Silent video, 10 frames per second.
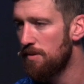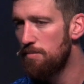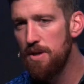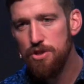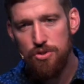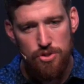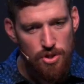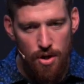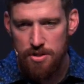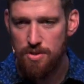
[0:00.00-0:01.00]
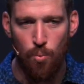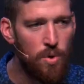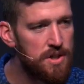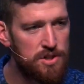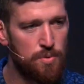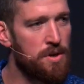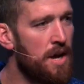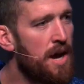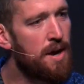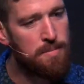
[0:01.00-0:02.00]
Man, as you start to witness where you're
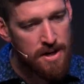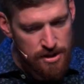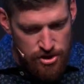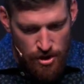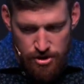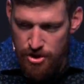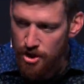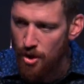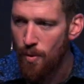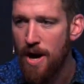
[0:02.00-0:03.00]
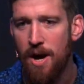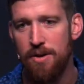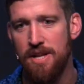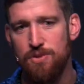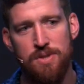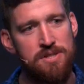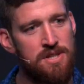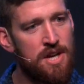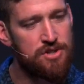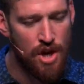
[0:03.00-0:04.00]
at, man, it starts to go out. And that's what he
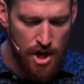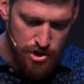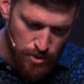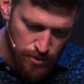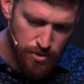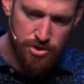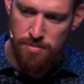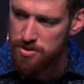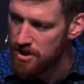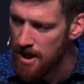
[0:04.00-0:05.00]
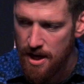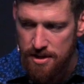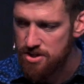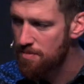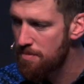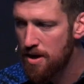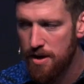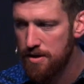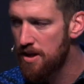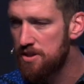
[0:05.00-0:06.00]
says Jerusalem, Judea,
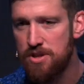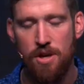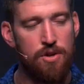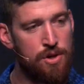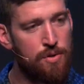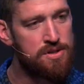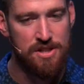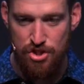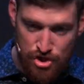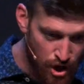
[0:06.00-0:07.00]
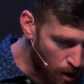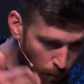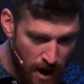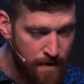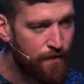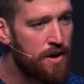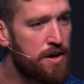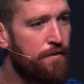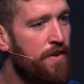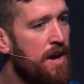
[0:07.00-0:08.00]
Samaria, the ends of the earth. You know what he says? Start right in front of
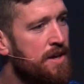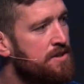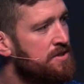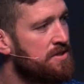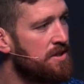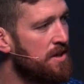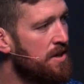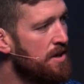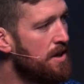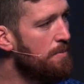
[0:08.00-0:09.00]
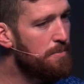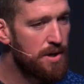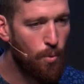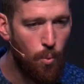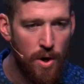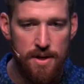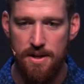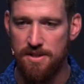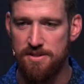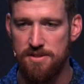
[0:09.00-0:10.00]
your face and be a
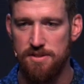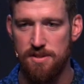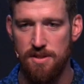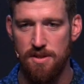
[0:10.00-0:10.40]
witness.